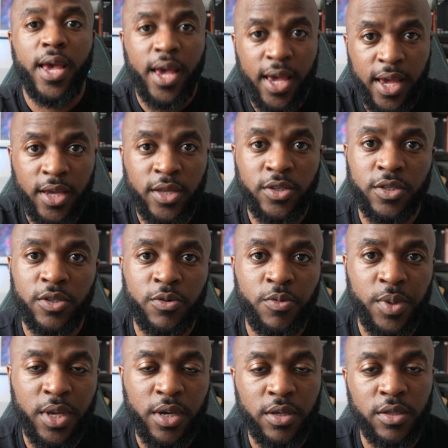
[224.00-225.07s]
is to
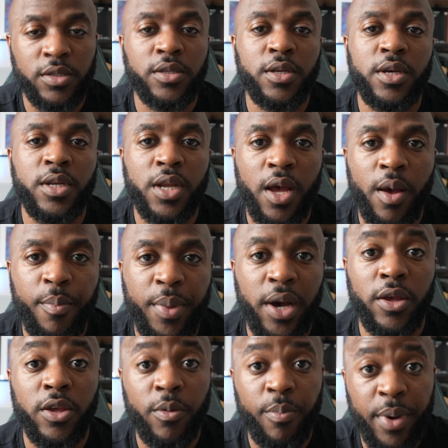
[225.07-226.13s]
be concerned
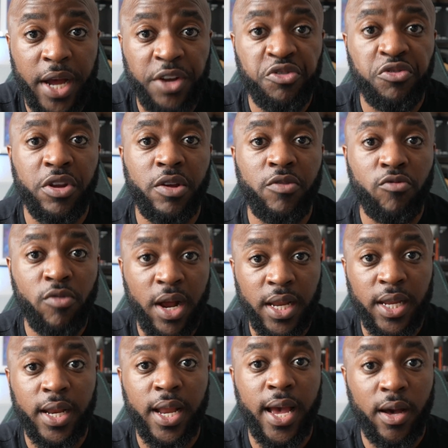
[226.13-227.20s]
about your battery
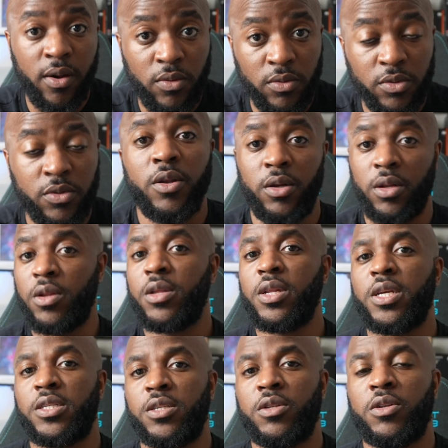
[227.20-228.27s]
running out. Not only
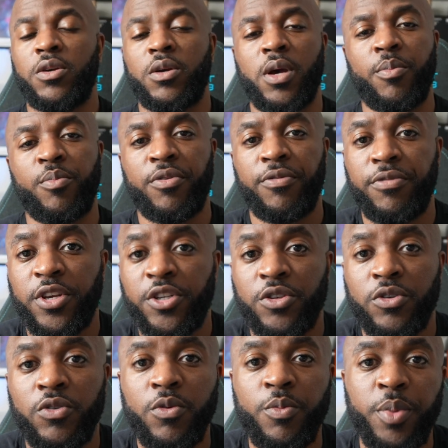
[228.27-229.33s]
does it look
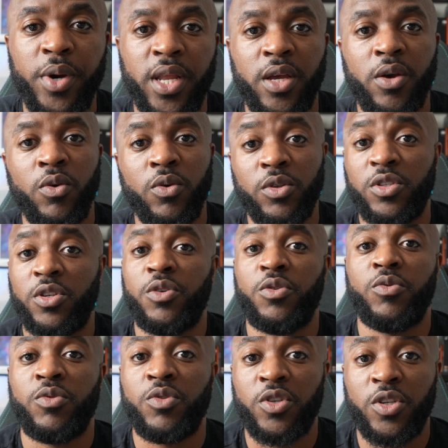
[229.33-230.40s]
unprofessional, but it
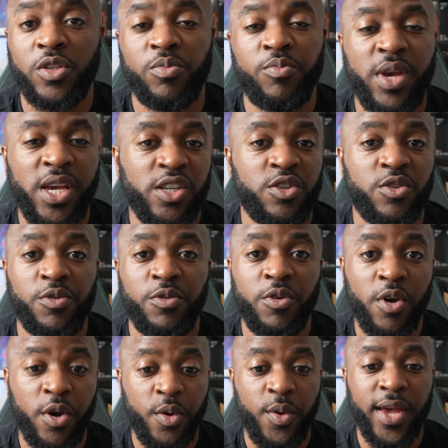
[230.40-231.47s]
also just makes you go